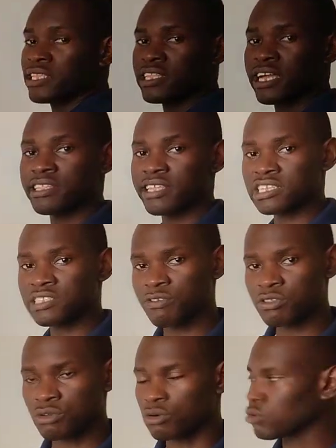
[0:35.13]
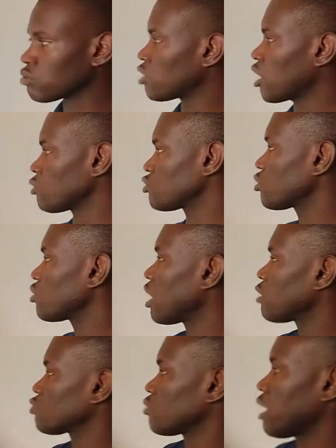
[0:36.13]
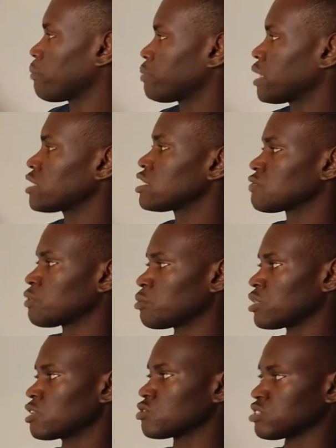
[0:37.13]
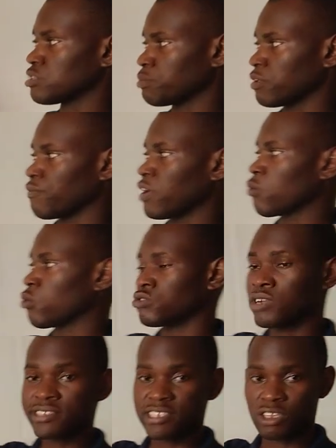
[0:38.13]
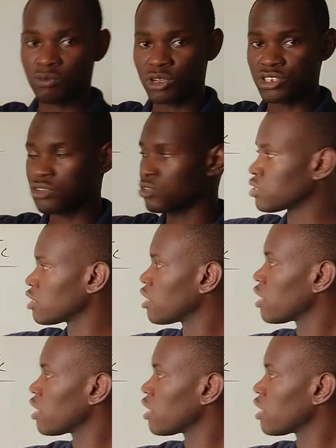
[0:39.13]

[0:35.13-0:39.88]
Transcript: and in our next video, I will show you how to apply this formula to simplify quadratic equation.